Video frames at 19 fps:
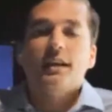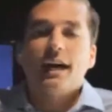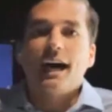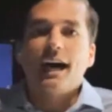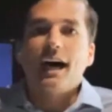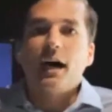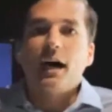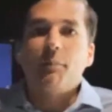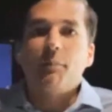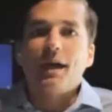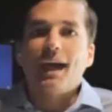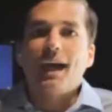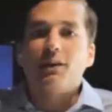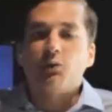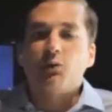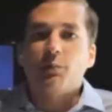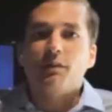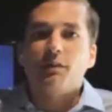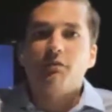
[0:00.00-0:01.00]
And
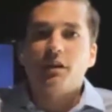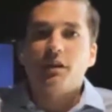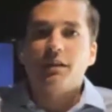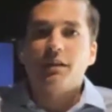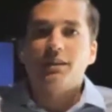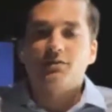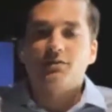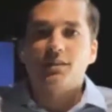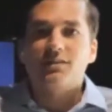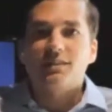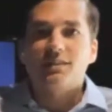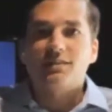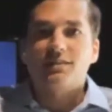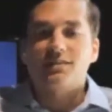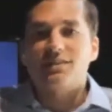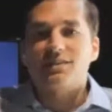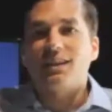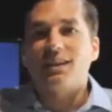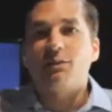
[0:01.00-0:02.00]
it will be very interesting
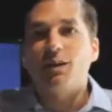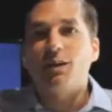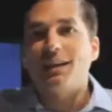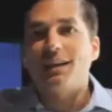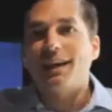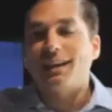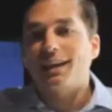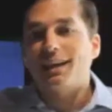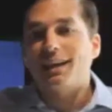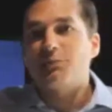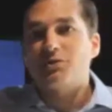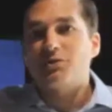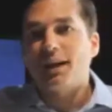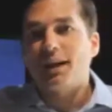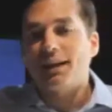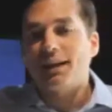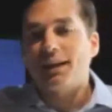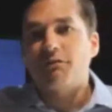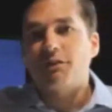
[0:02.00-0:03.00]
to see where that keeps
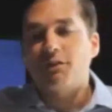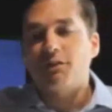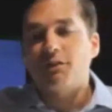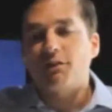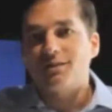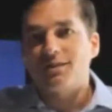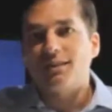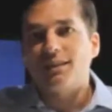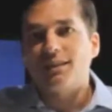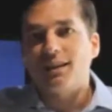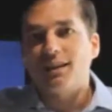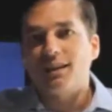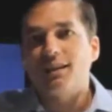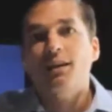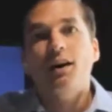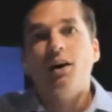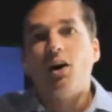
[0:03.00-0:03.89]
tracking for the rest of the year.